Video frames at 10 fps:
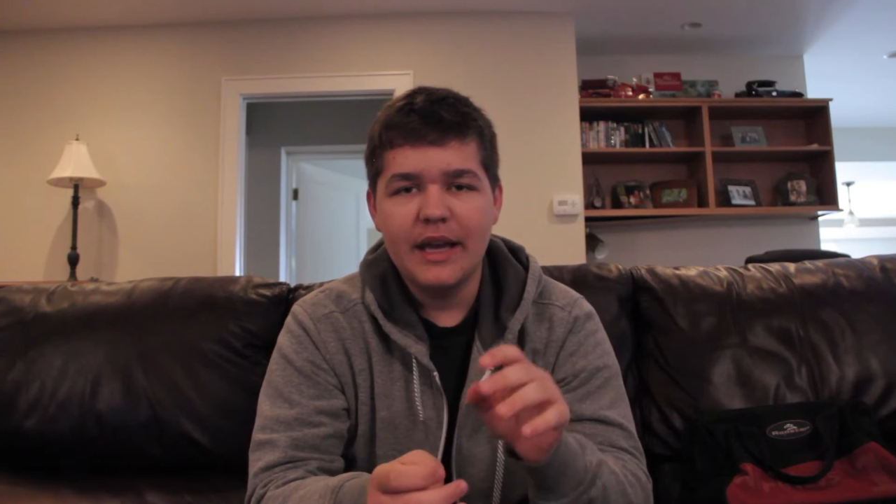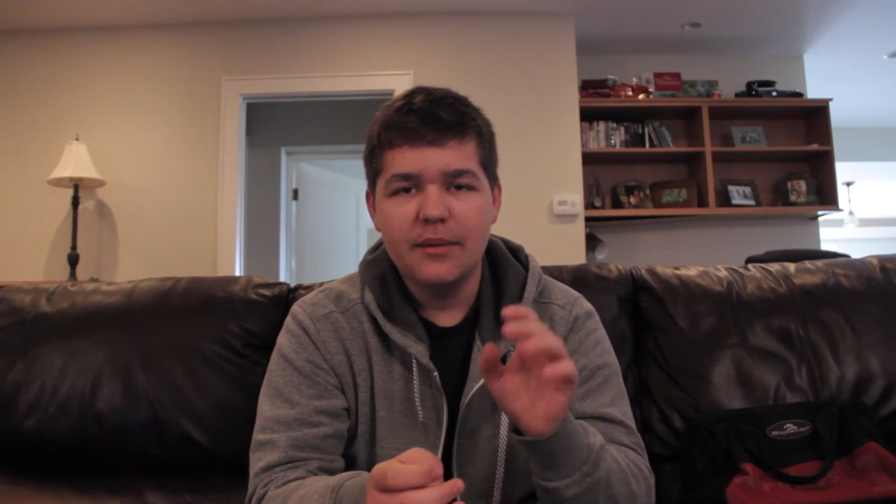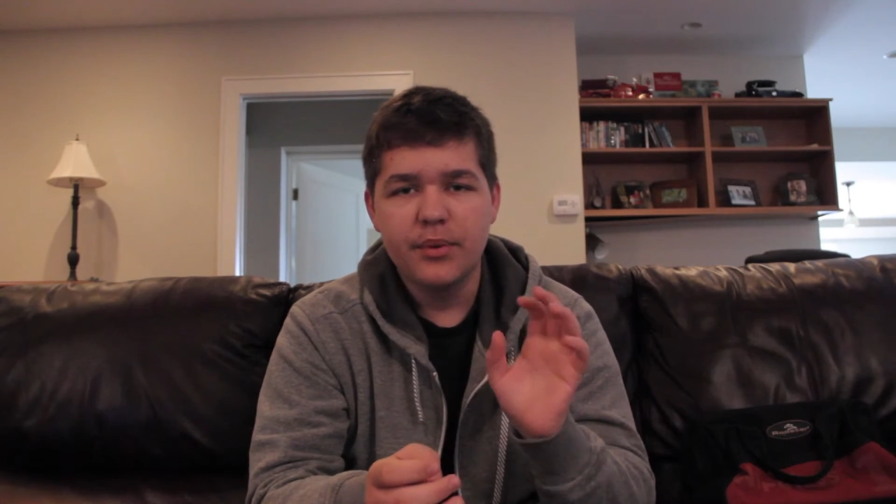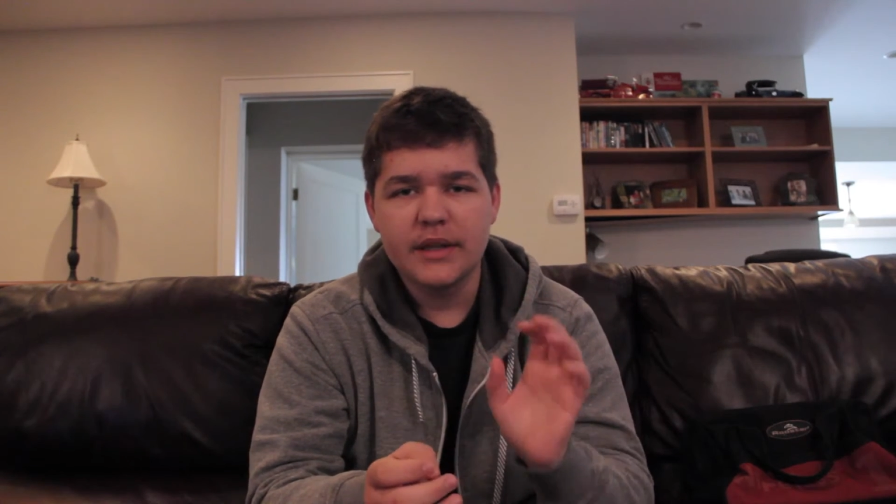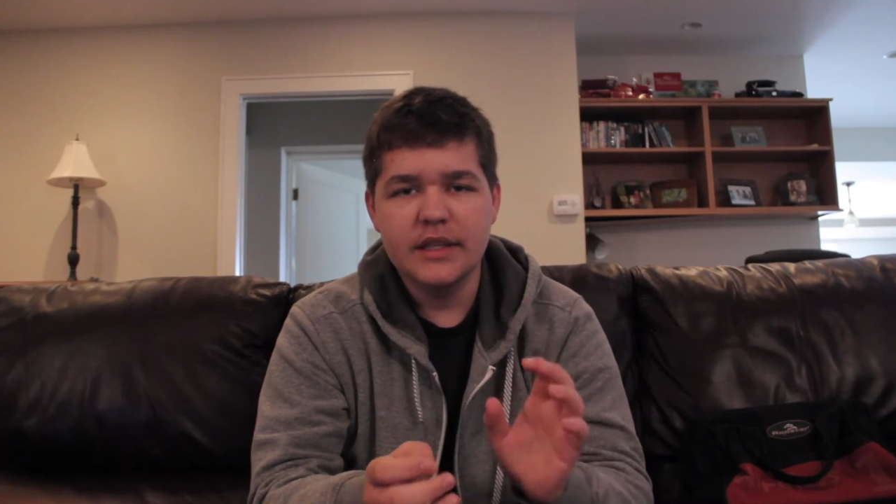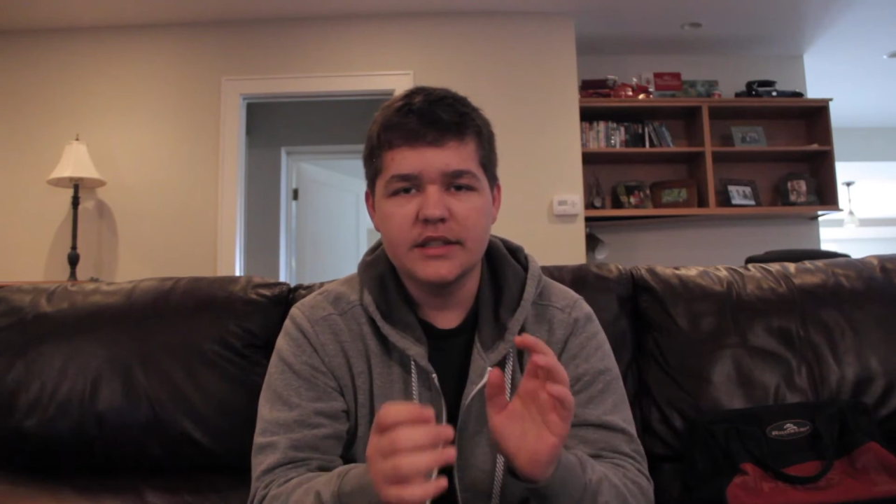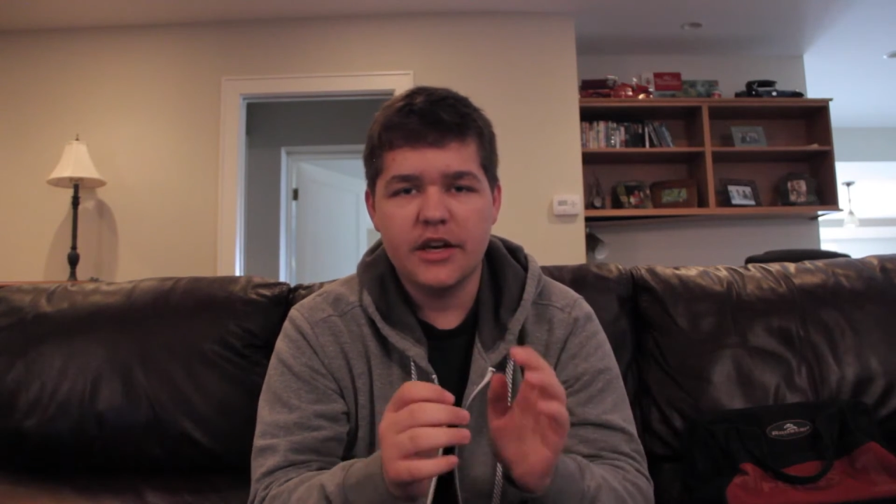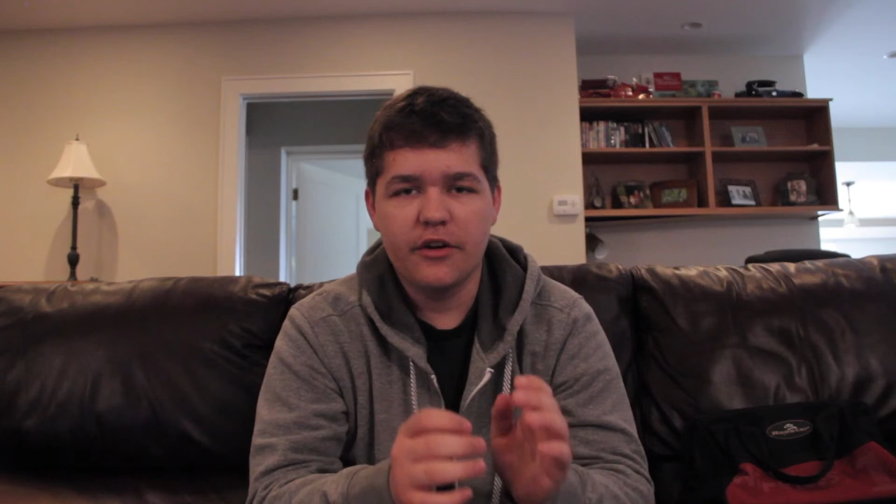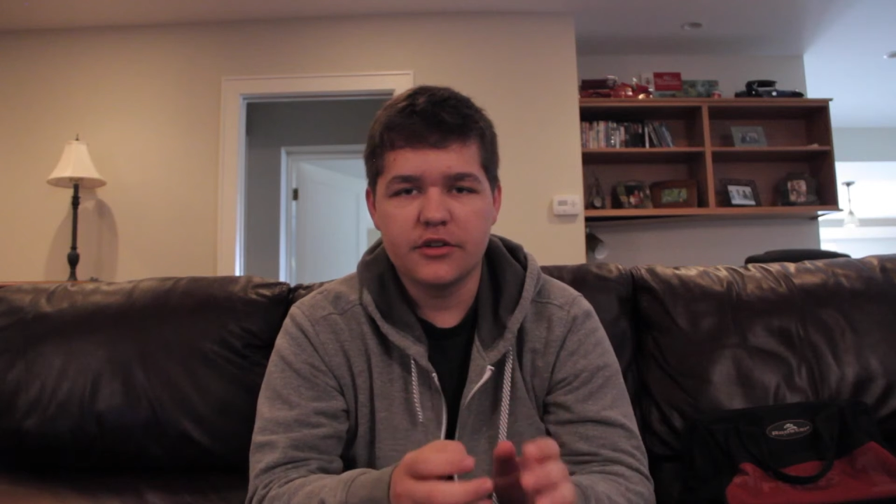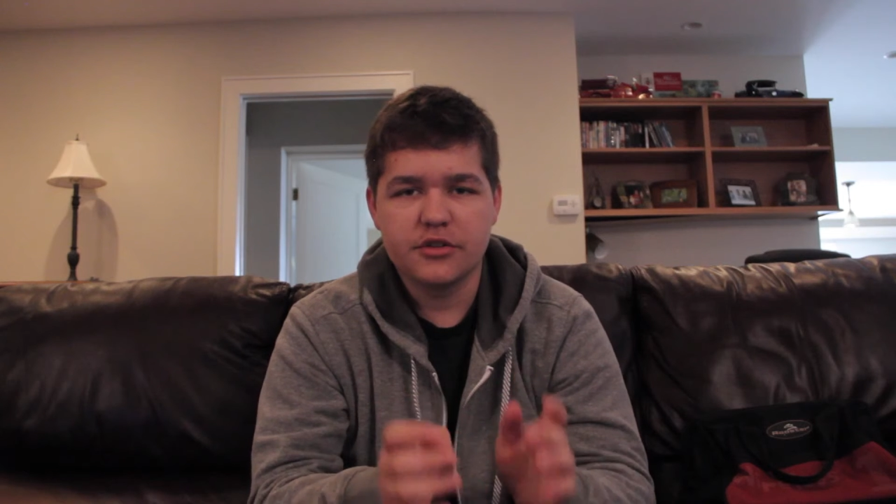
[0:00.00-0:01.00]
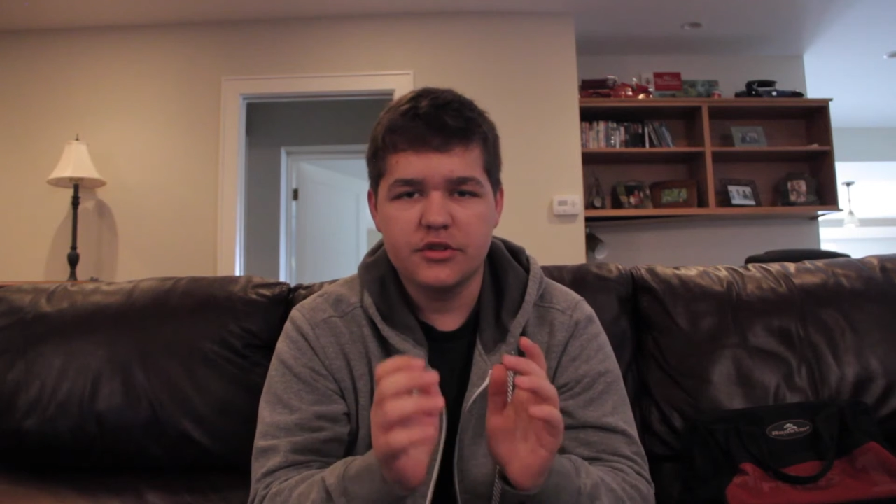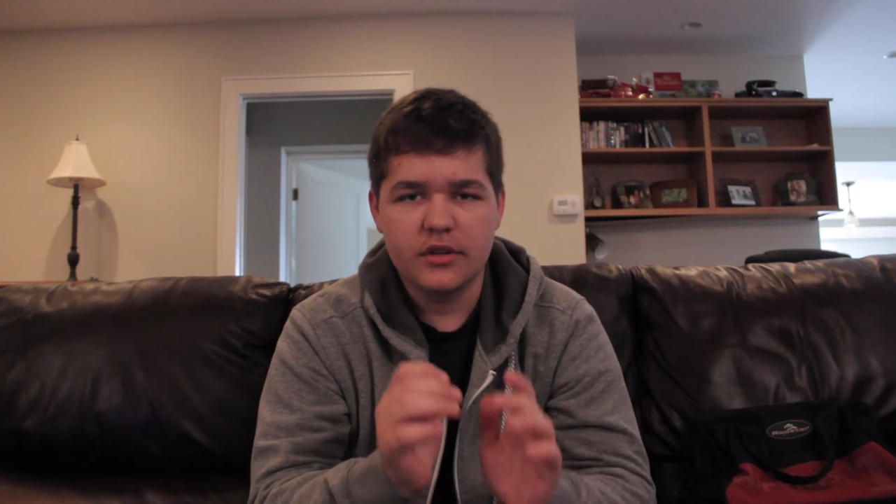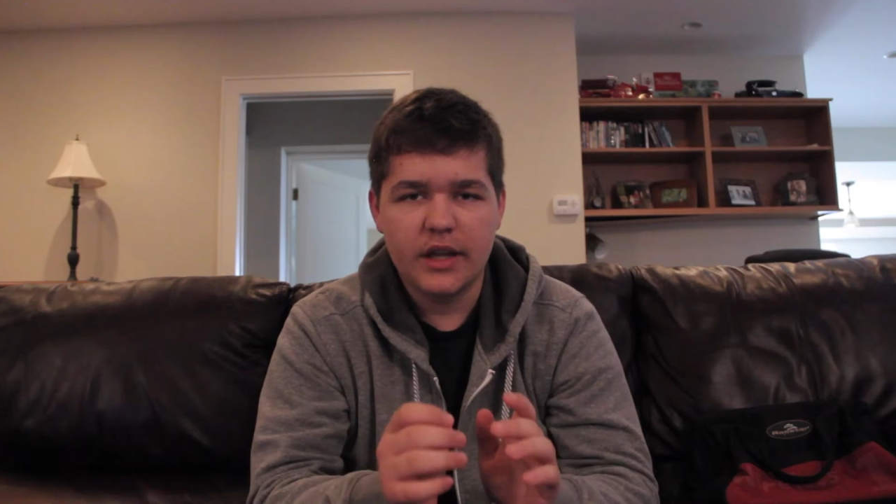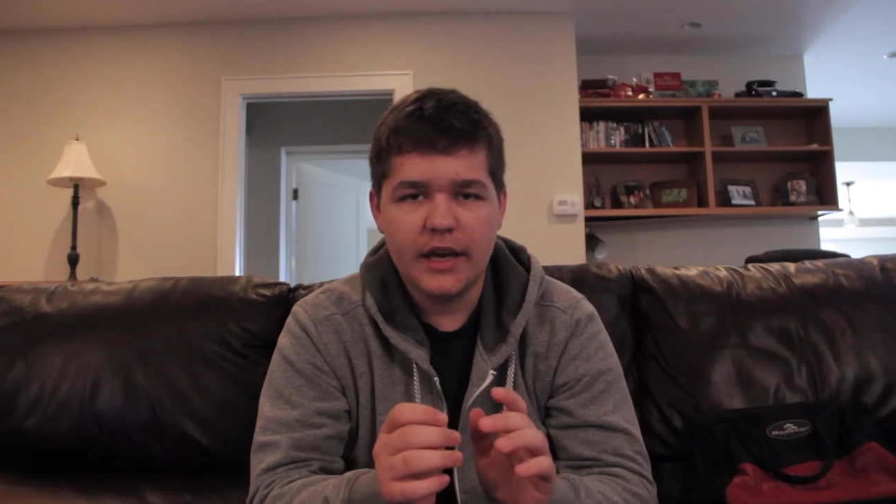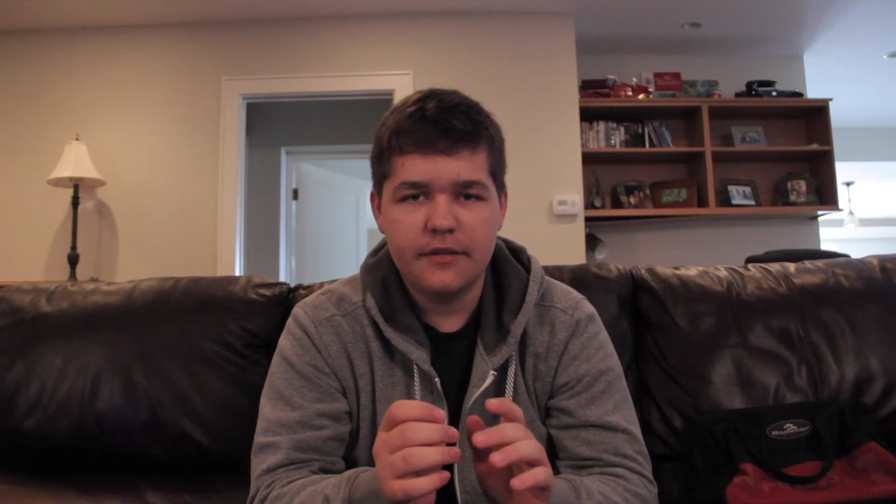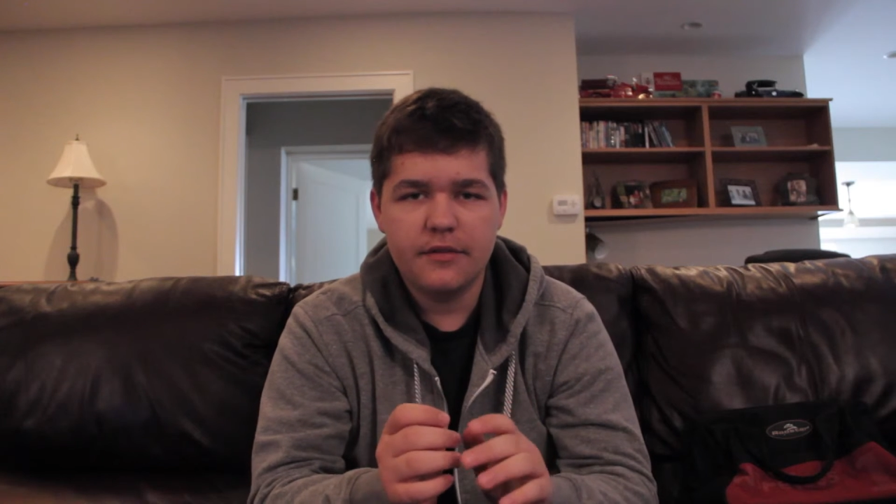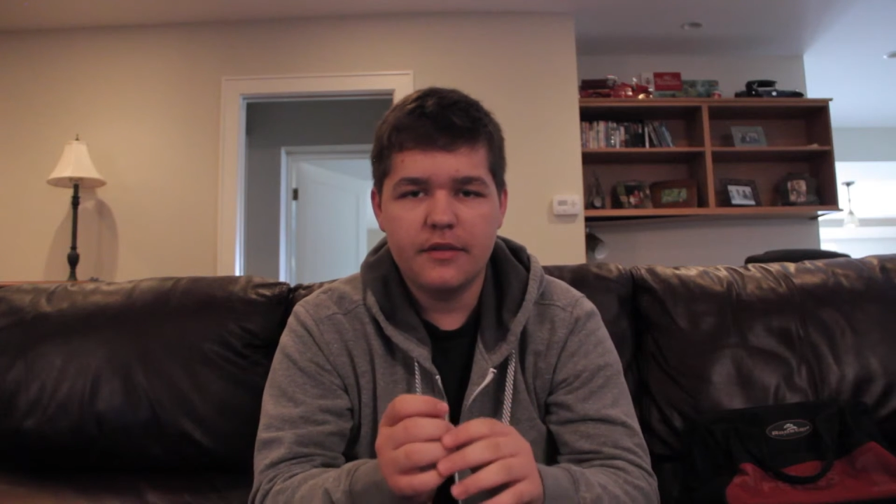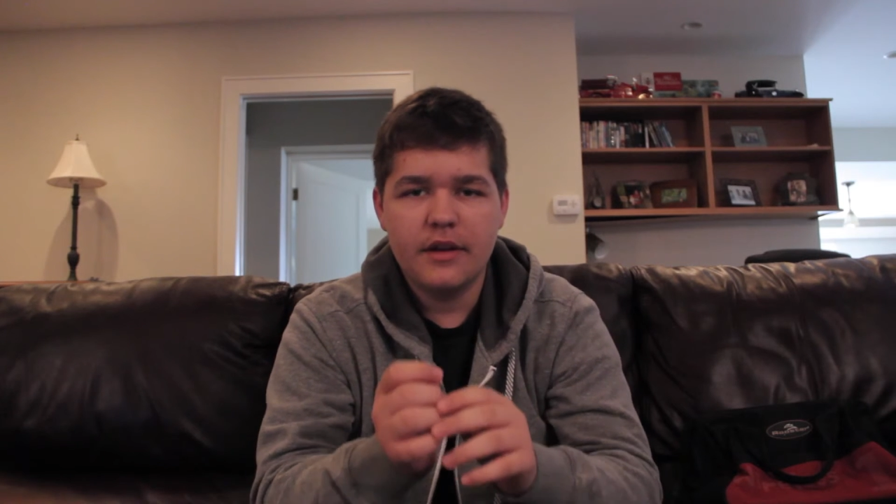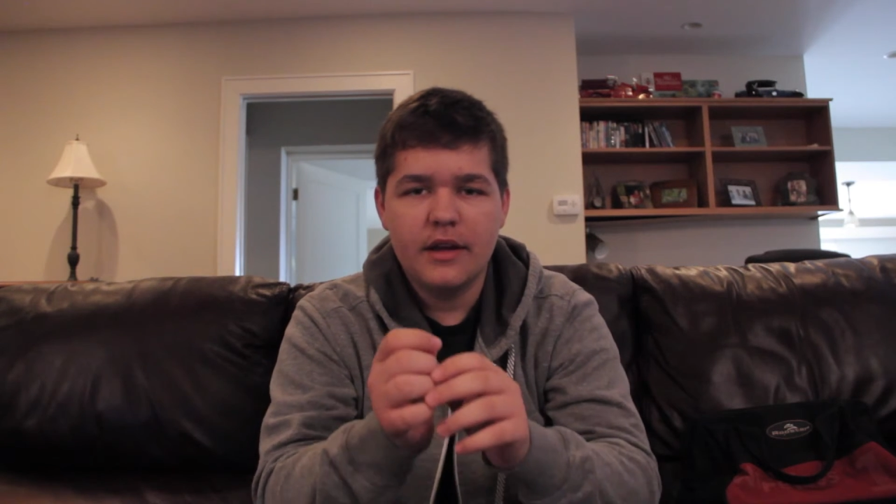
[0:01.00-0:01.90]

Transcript: and bring these characters to life.